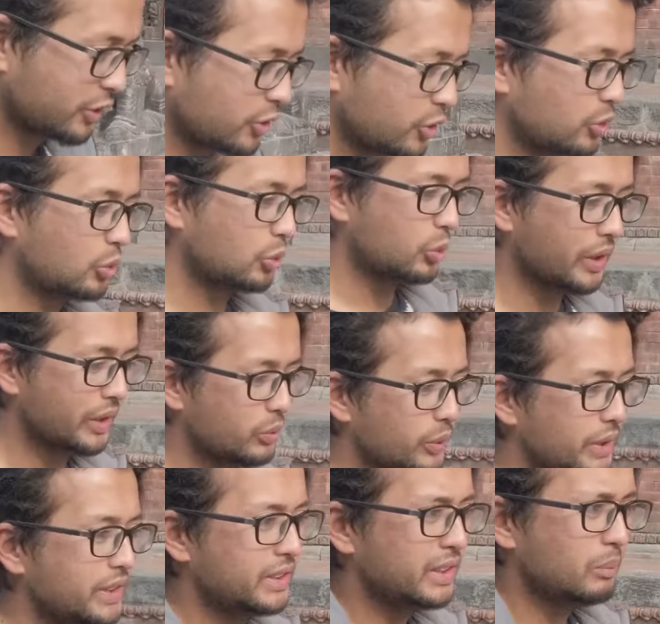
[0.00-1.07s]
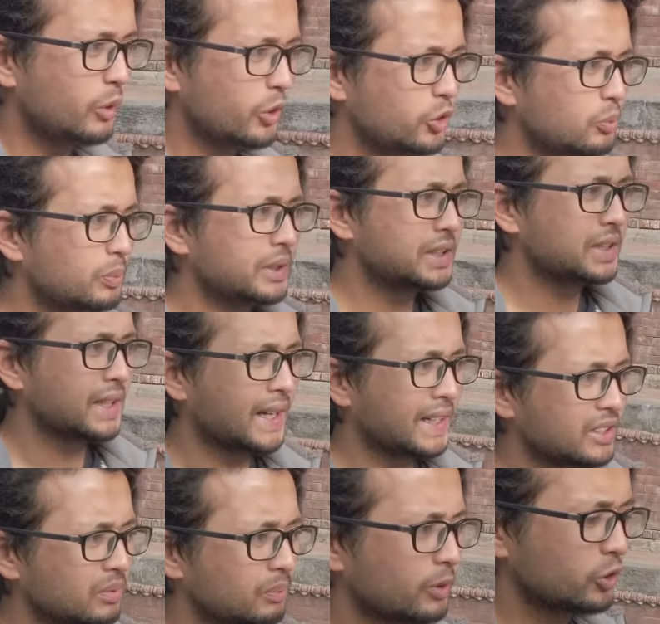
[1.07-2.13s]
So when we say
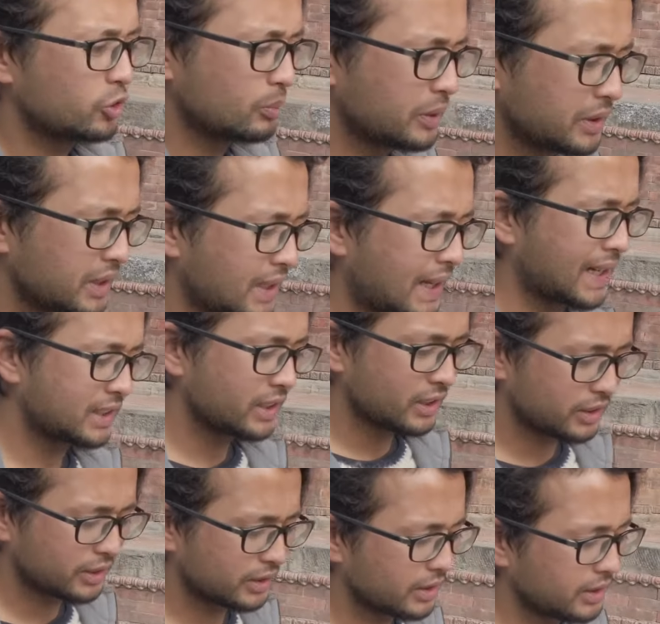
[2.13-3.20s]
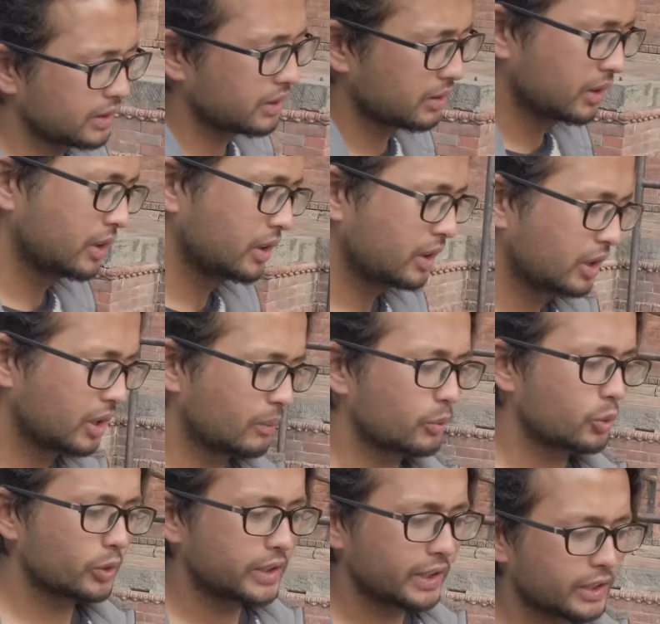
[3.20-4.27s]
Pashupatinath, Pashupatinath is the
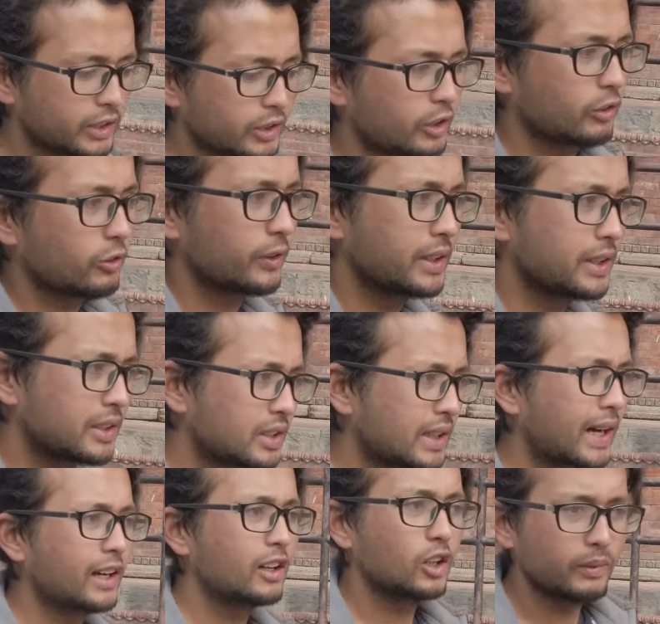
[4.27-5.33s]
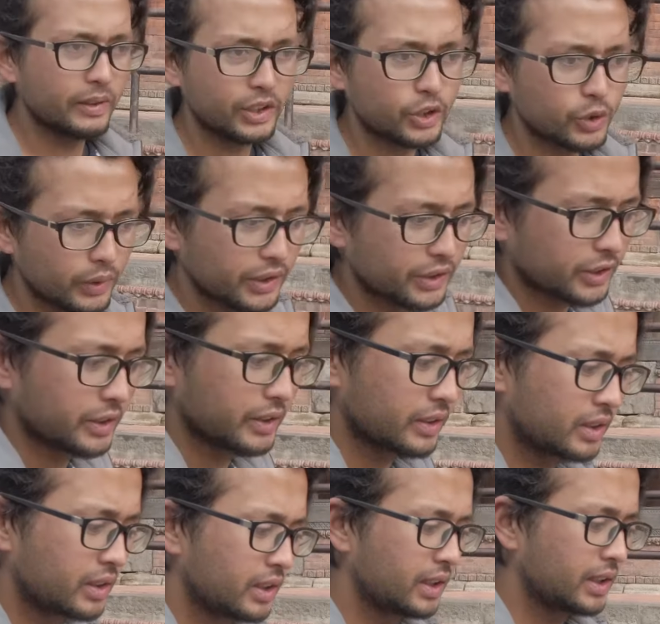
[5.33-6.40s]
protector of entire living creature.
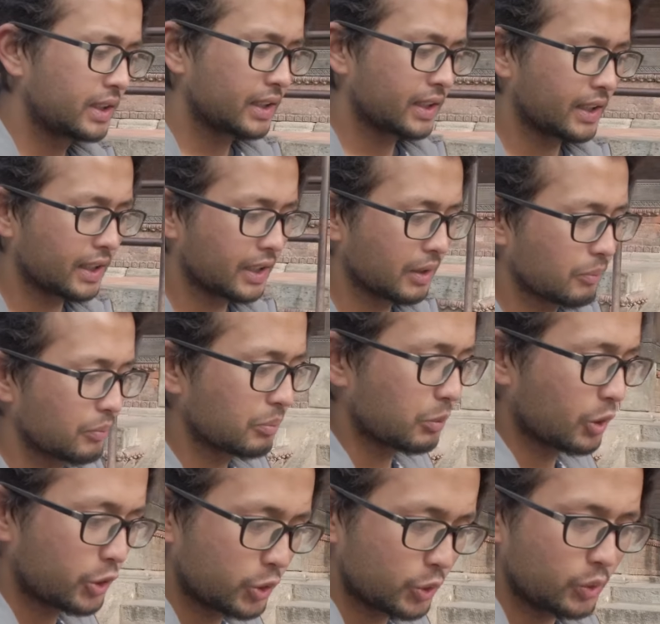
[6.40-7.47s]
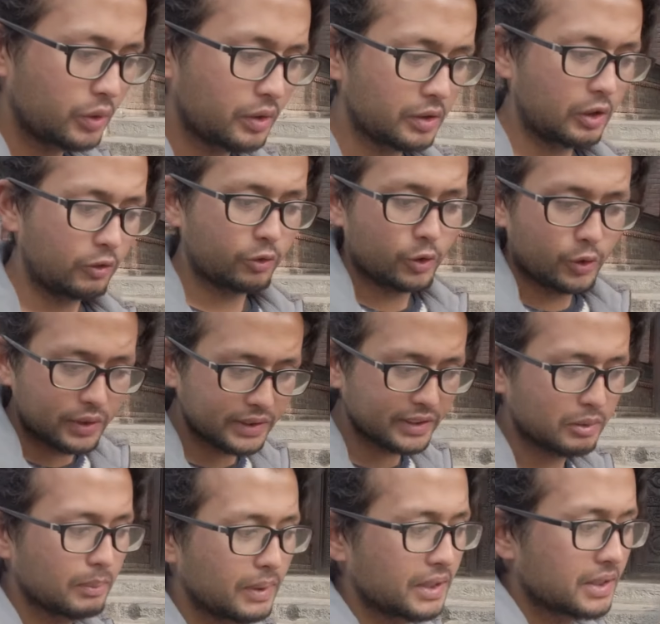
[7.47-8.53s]
Uh, Pashu, of course,
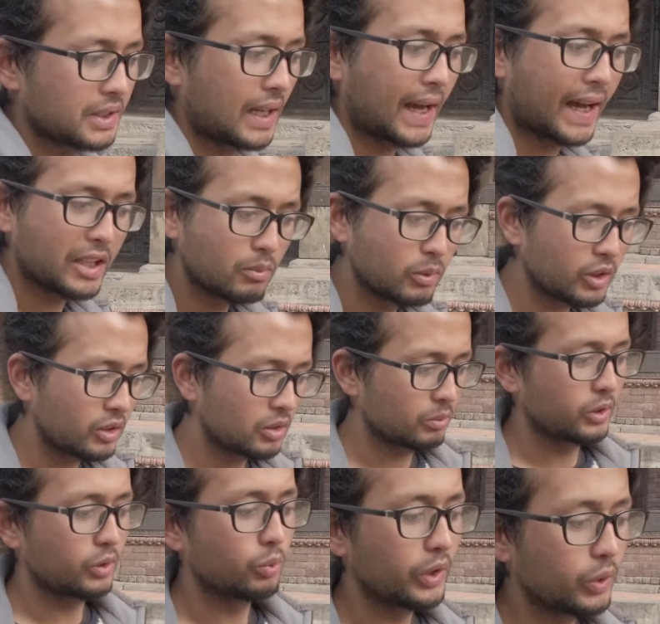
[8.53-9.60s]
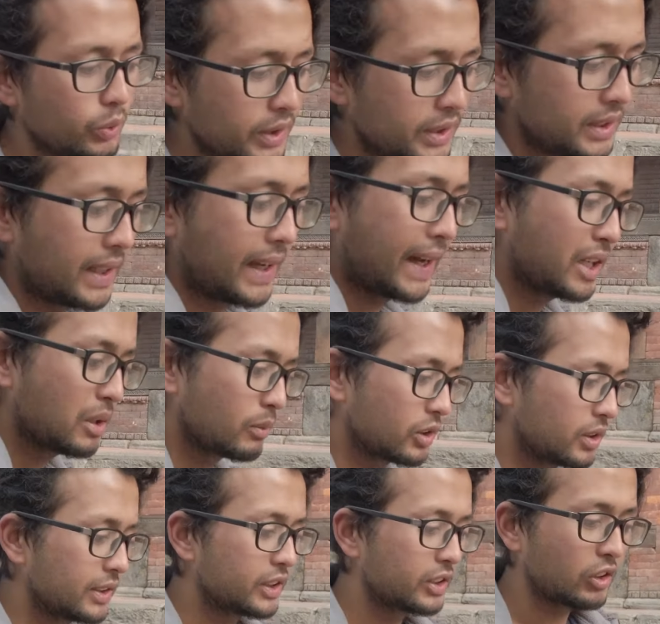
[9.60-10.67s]
it means animal, but when we say
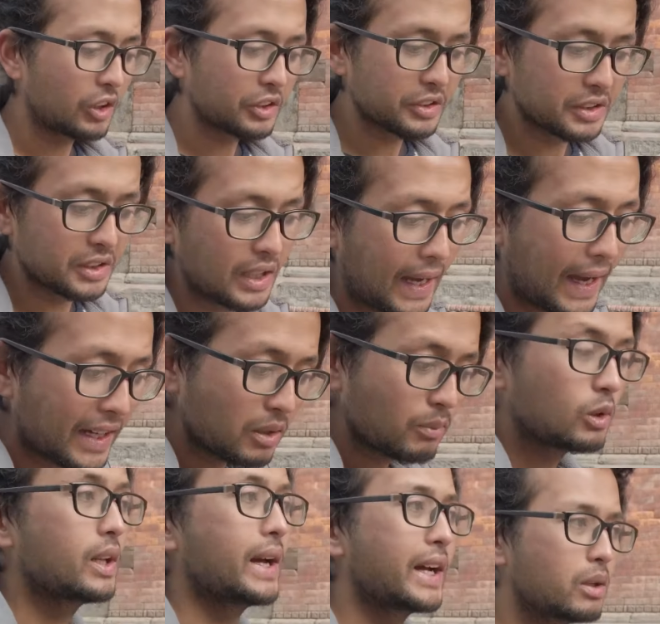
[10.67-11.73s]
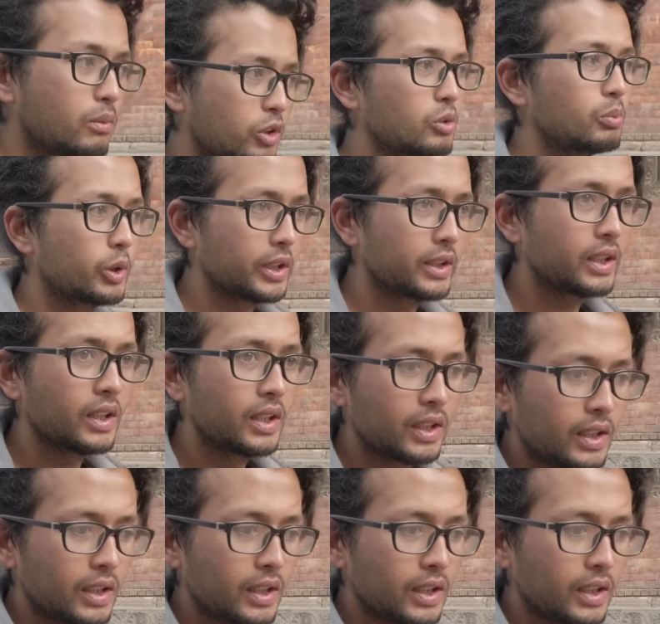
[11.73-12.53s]
animal, it's not just animal animal, but